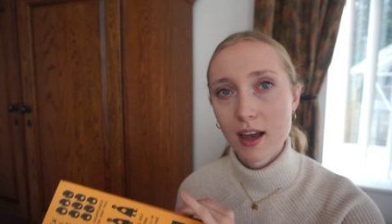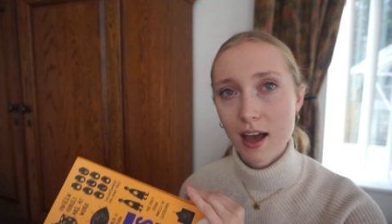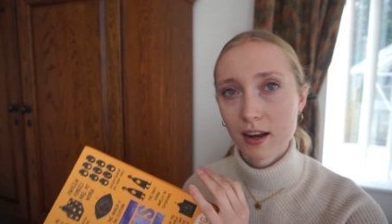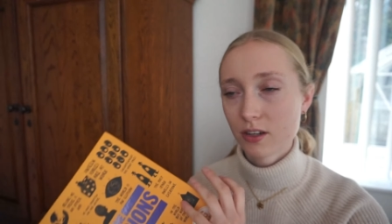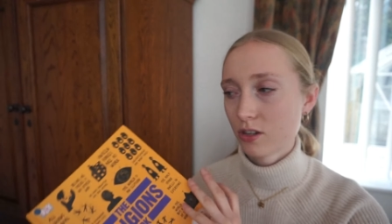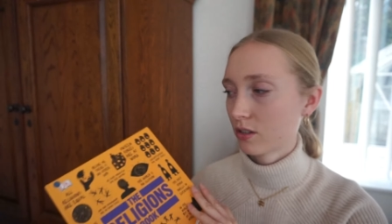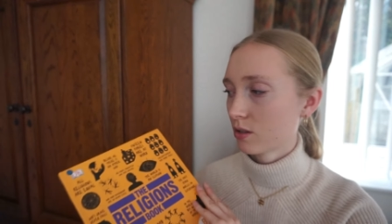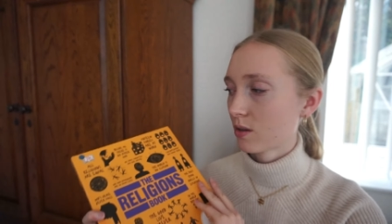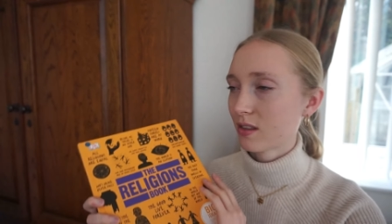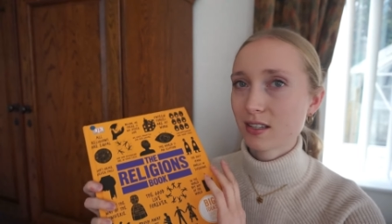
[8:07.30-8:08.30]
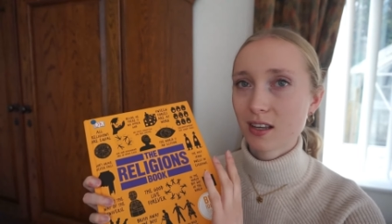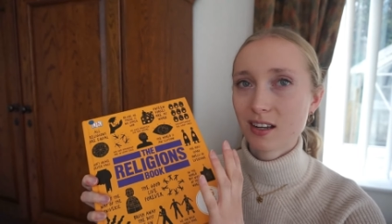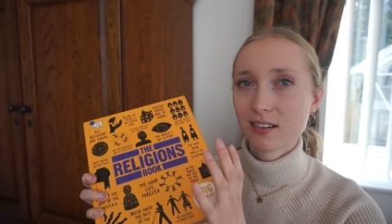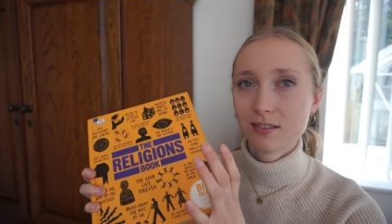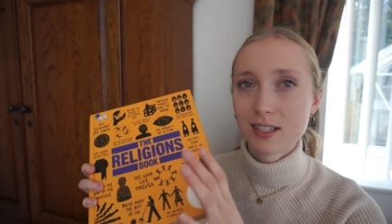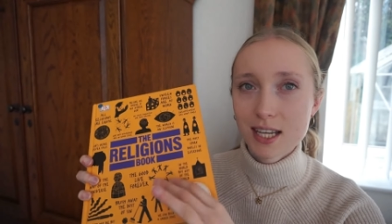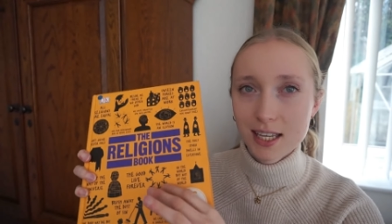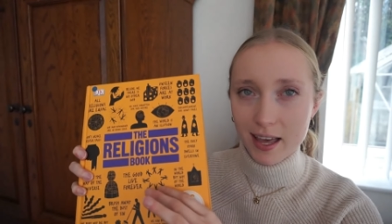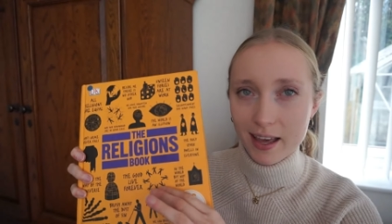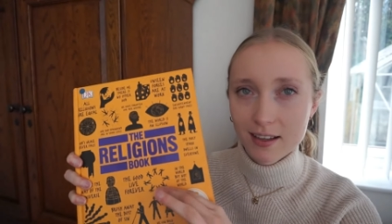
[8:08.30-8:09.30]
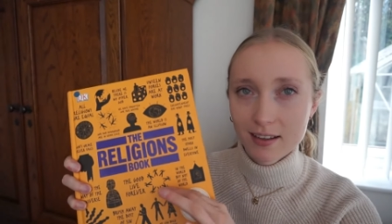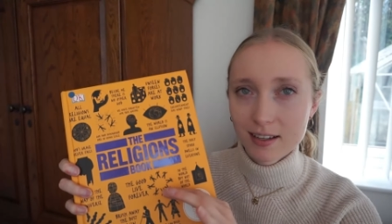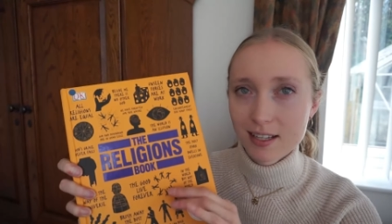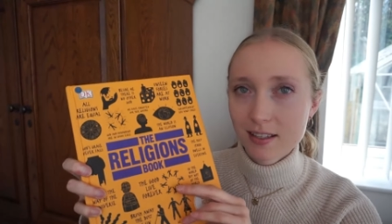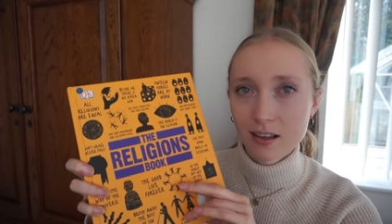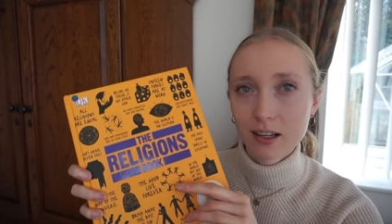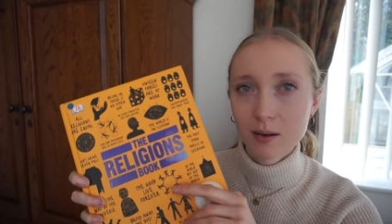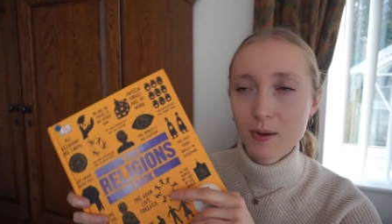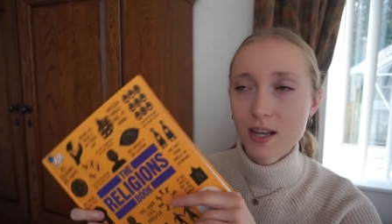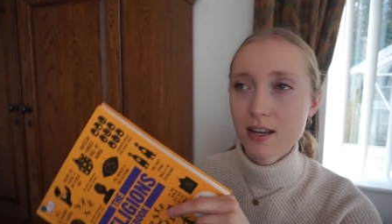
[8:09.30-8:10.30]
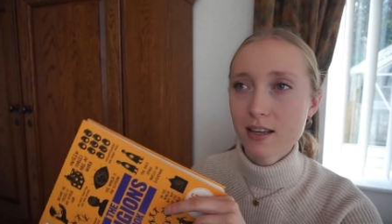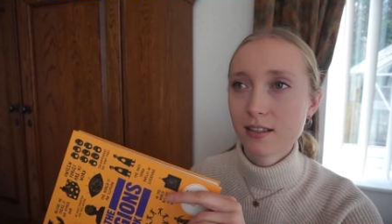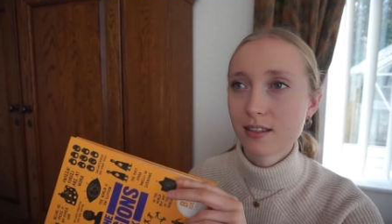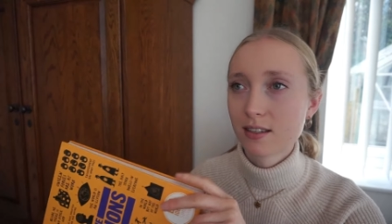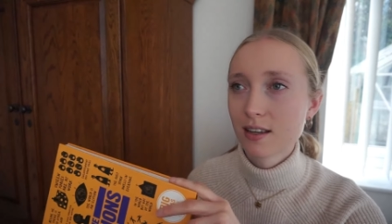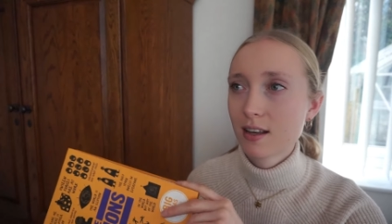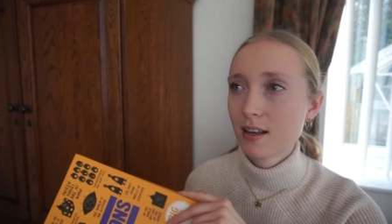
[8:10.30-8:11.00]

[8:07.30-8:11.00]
And I just thought these kind of DK encyclopedias,